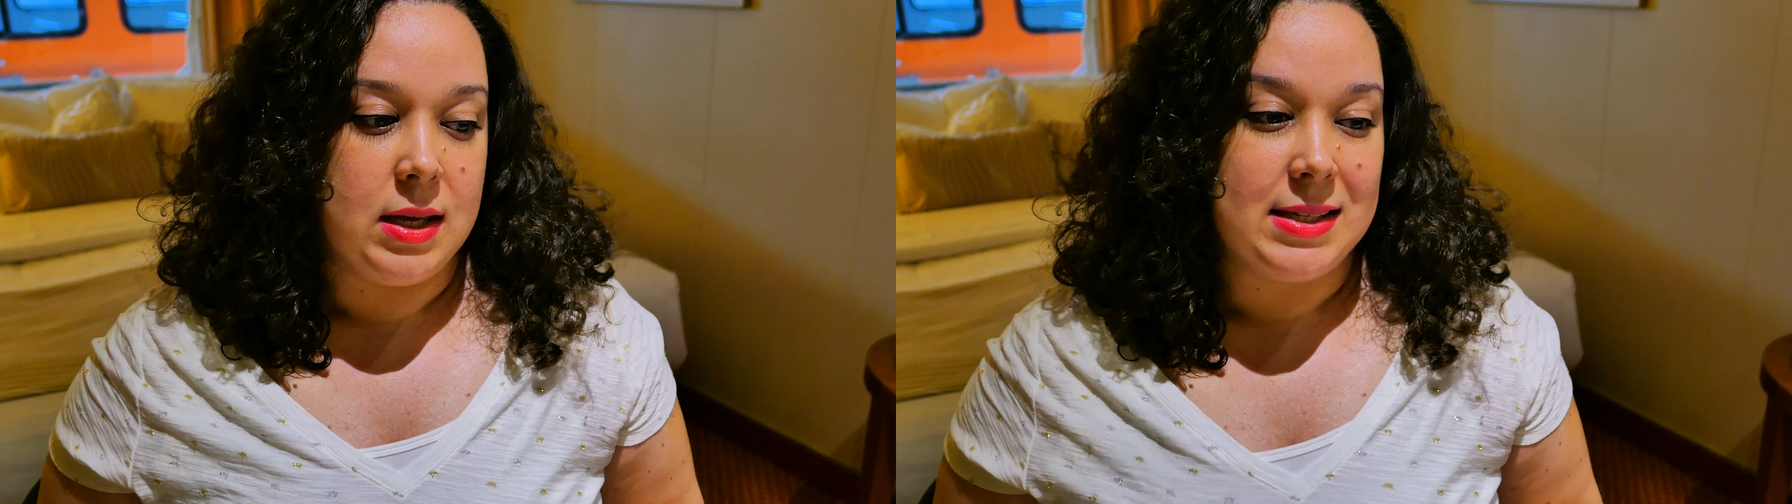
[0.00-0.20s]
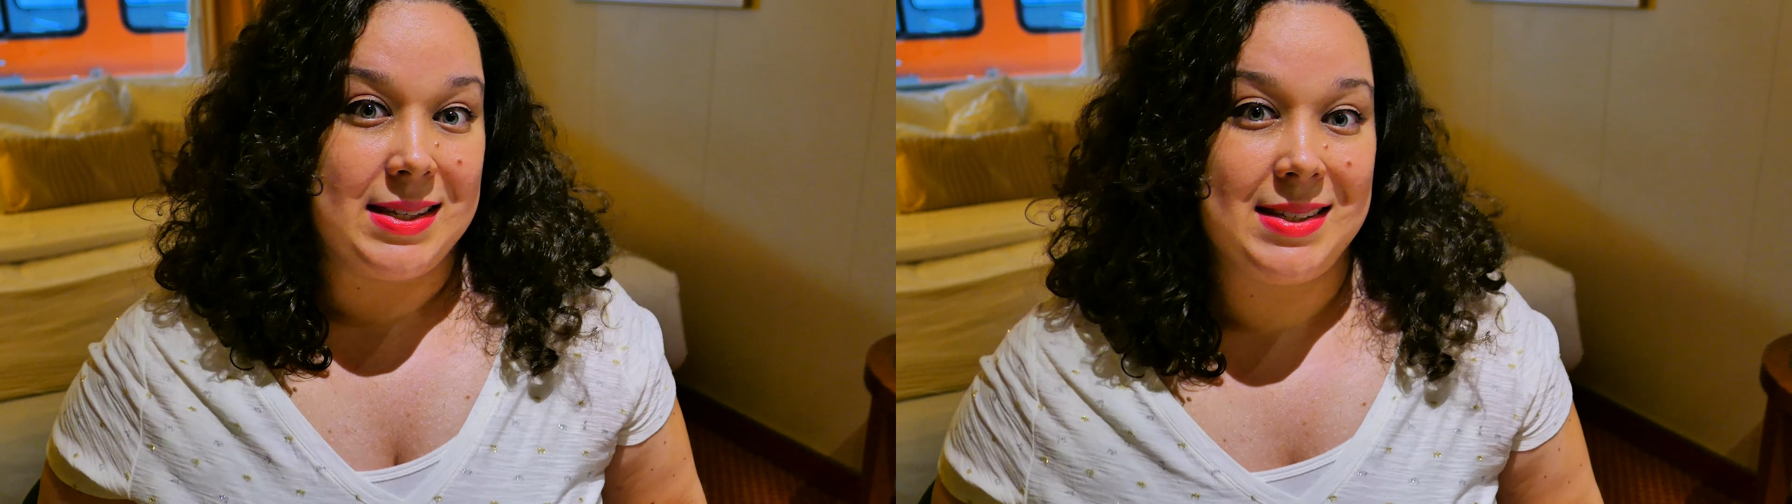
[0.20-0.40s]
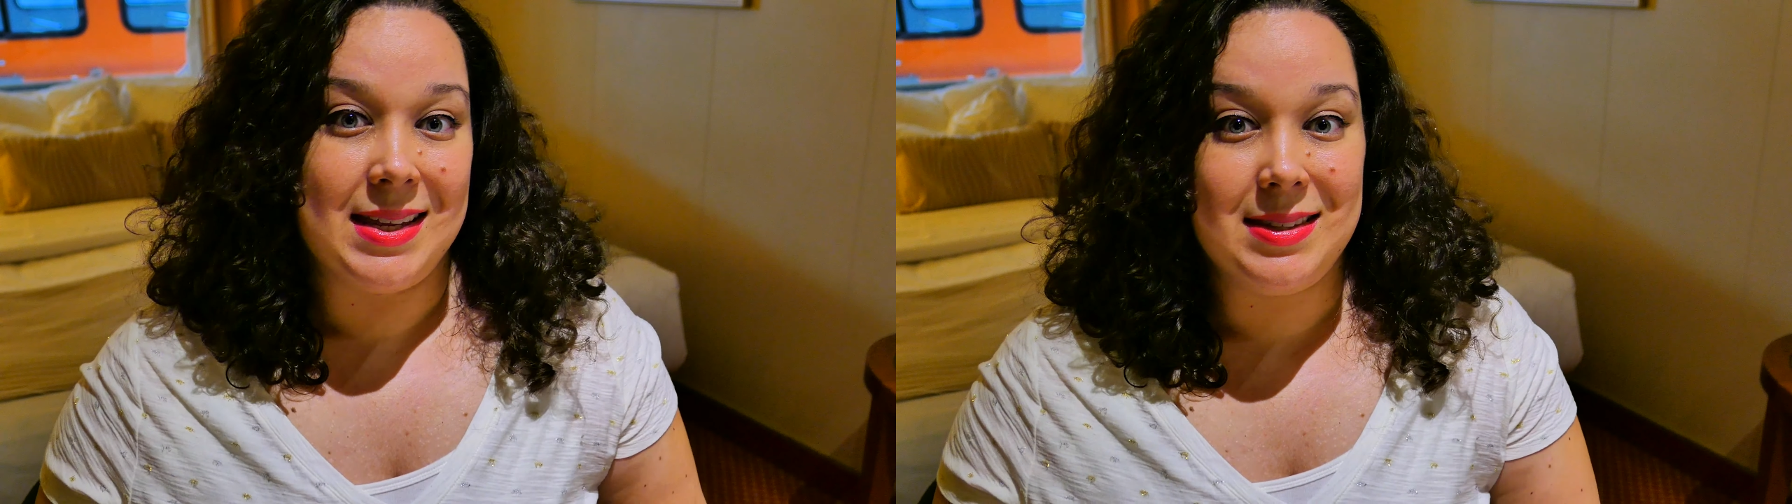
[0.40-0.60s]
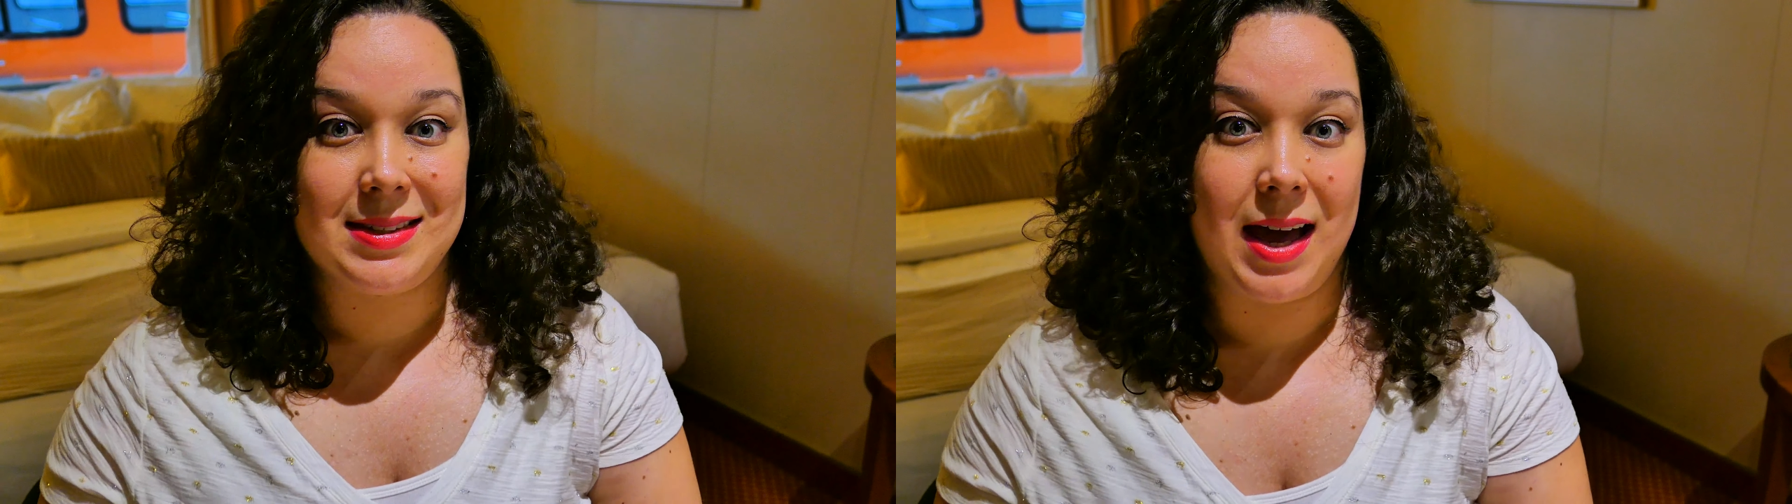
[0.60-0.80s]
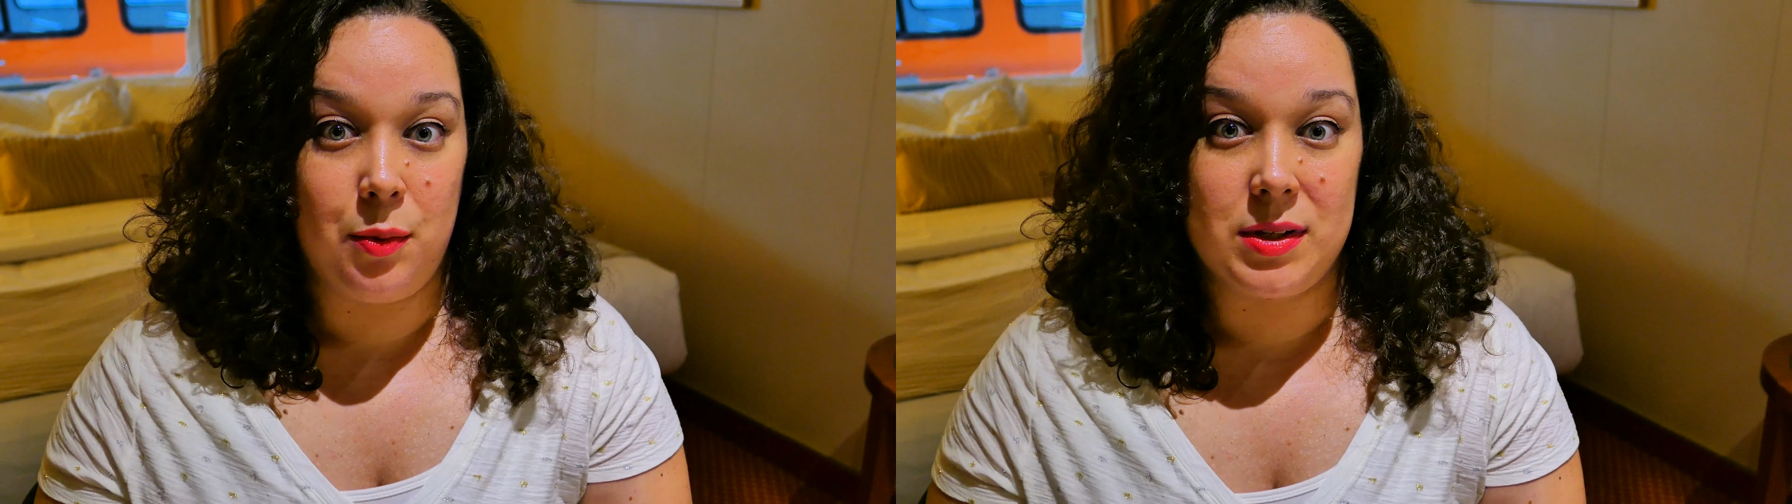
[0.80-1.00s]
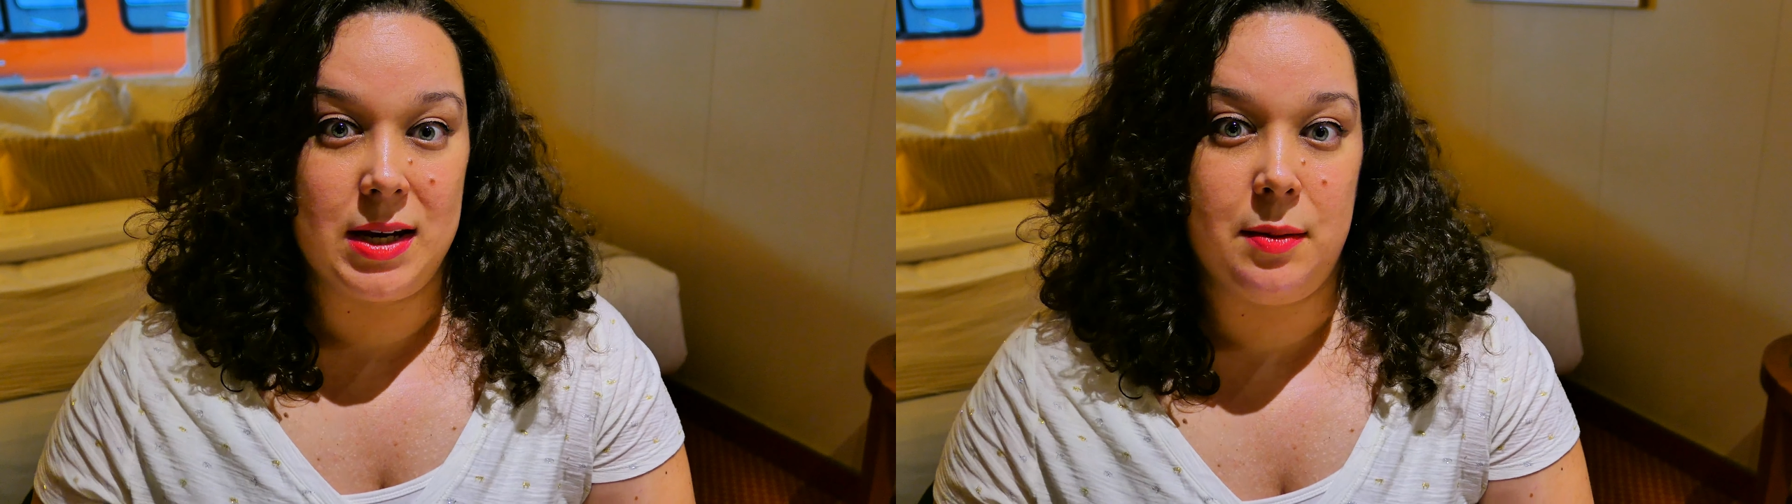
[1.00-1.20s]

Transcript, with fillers: Since I wasn't